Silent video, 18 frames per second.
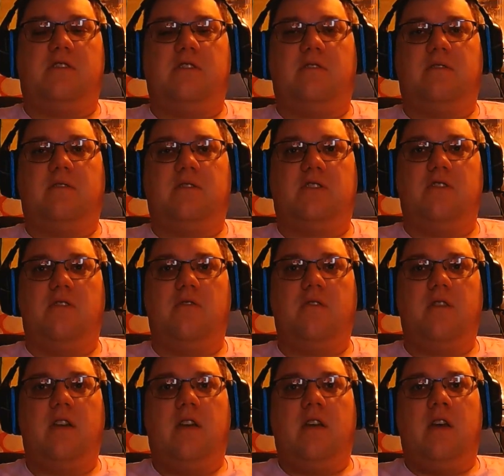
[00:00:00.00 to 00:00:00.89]

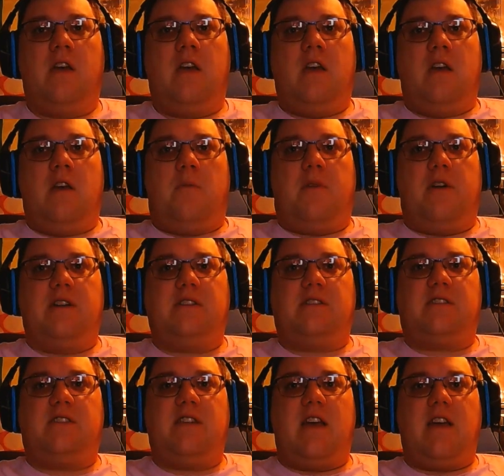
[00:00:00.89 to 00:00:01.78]
soon, but
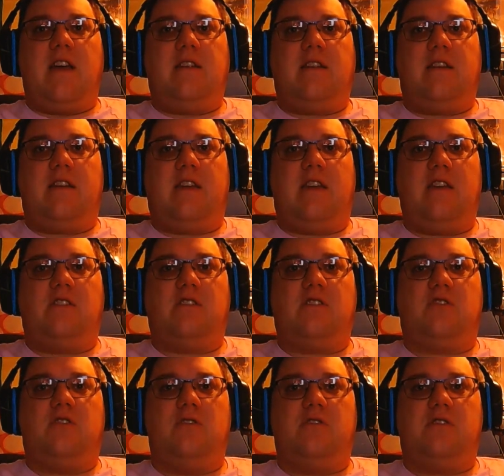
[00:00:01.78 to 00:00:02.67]
instead he
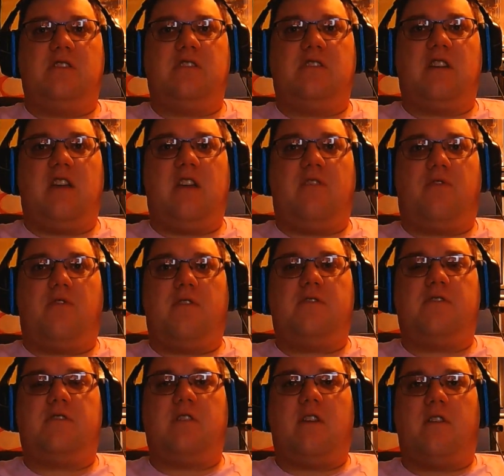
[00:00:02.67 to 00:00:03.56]
just uses a
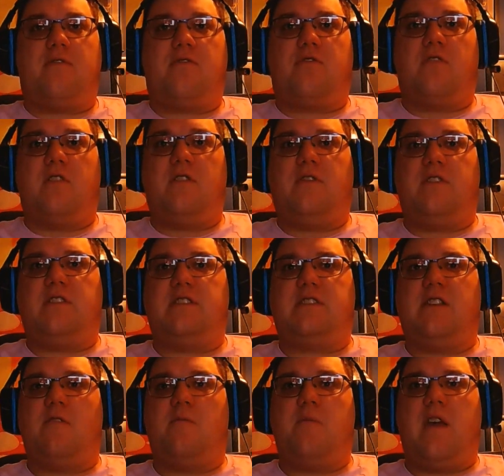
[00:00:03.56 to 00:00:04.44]

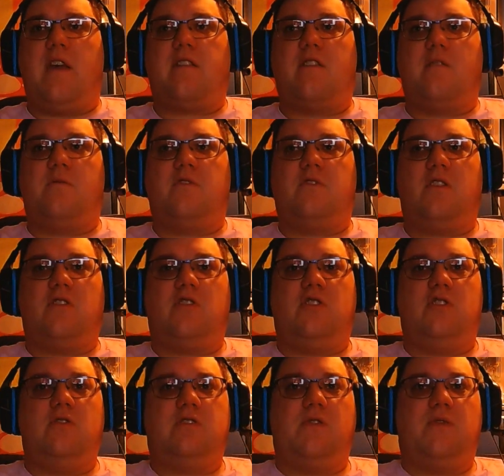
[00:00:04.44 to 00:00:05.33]
357 Magnum,
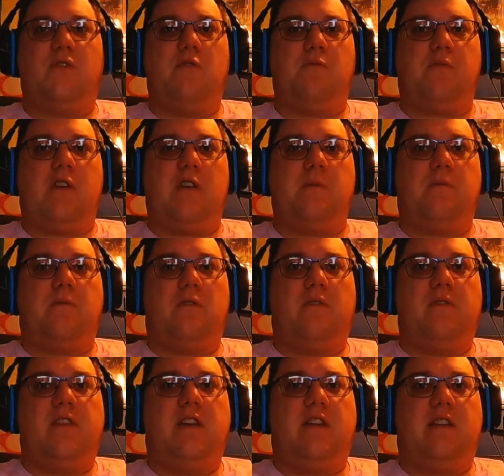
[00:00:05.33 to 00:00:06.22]
shoots a few
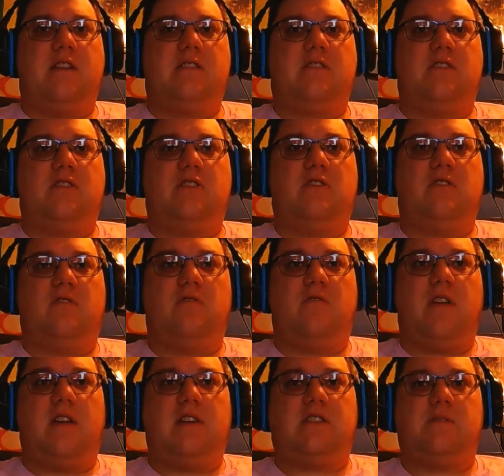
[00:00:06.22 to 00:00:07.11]
people, then gets
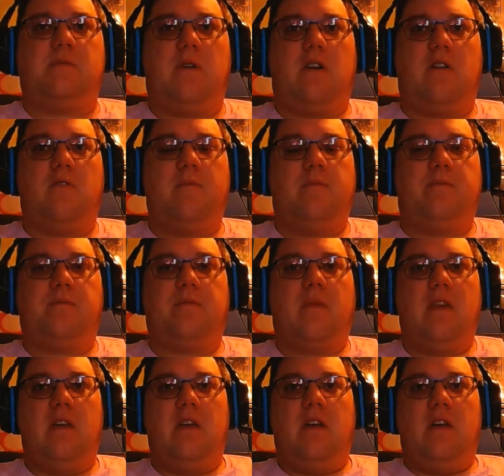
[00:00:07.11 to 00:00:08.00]
into a small
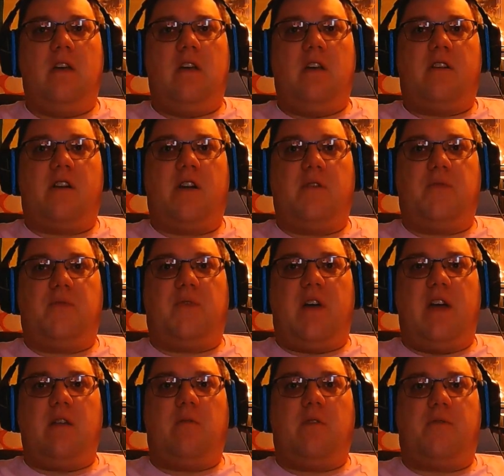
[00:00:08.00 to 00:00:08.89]

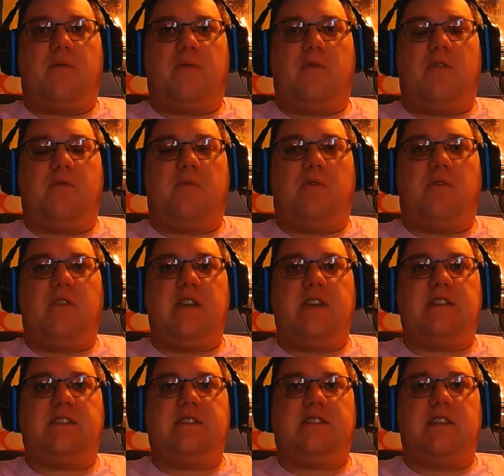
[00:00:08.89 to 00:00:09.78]
gunfight with
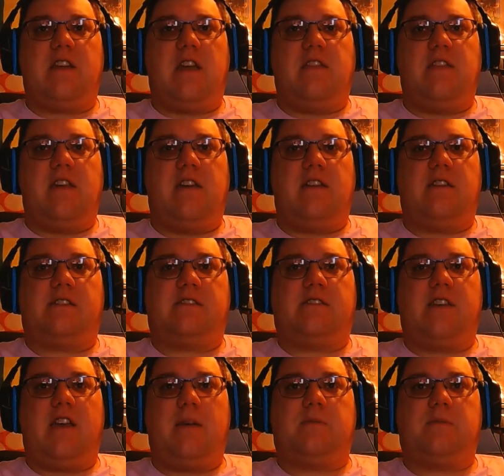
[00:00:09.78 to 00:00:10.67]
police, and then
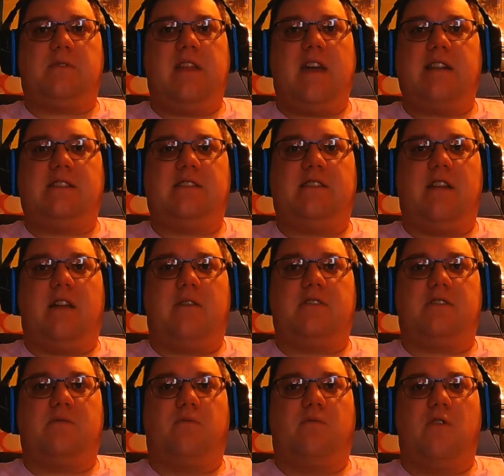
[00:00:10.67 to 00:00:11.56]
escapes, and that's it. I
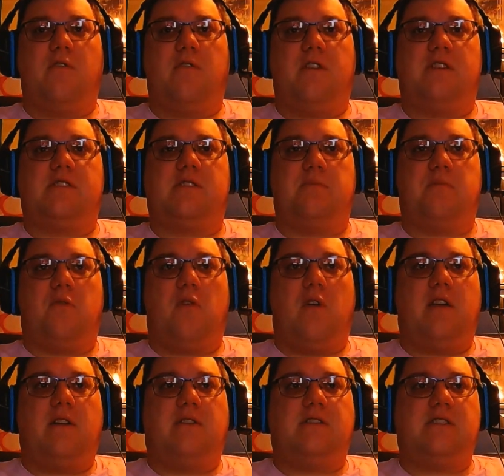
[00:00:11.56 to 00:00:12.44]
was really
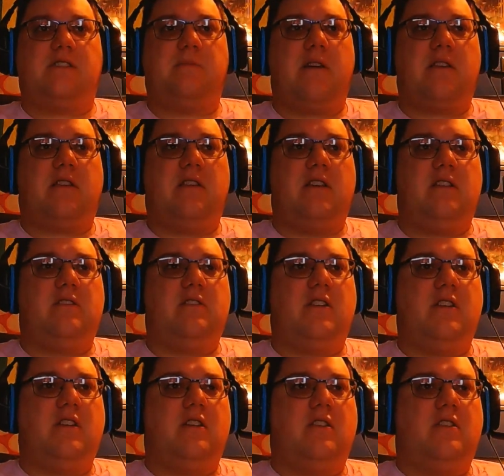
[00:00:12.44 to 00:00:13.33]
disappointed. I was expecting
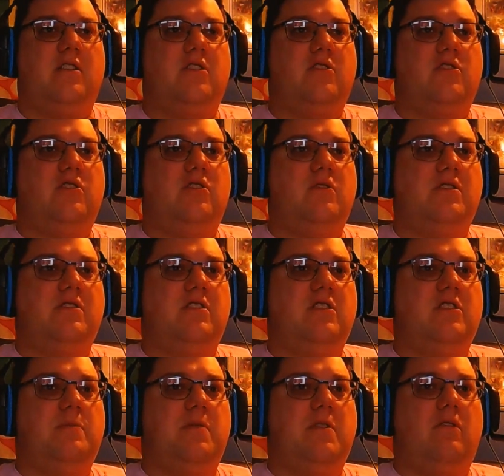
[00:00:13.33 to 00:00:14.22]
the shooting
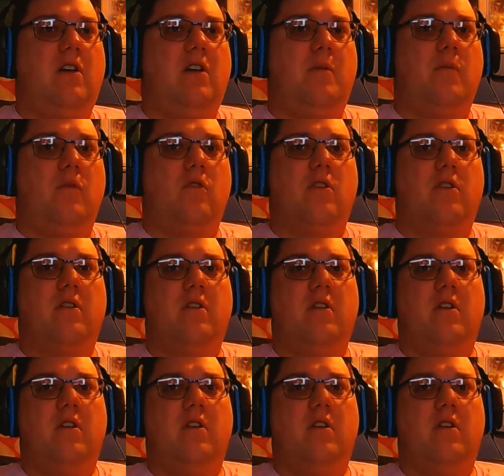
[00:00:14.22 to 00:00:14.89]
scene to be a lot more